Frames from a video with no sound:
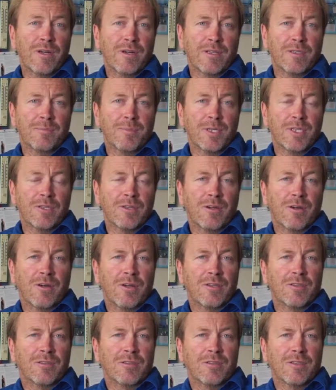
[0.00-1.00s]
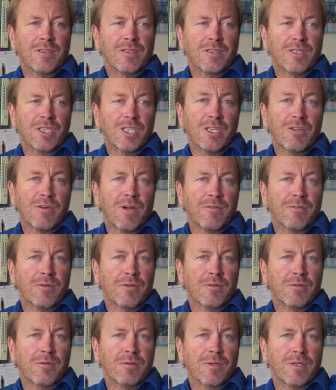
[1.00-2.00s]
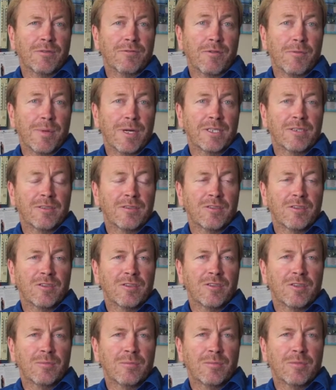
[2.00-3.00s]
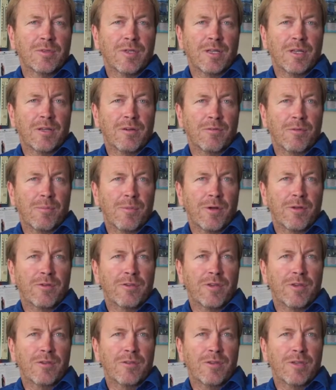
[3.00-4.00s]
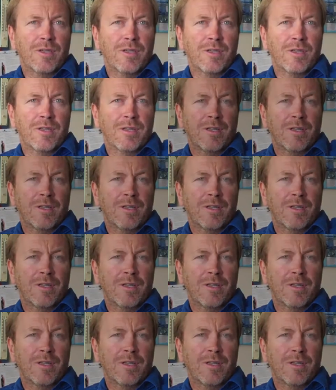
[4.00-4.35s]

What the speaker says: I specialise in geographical information systems and remote sensing.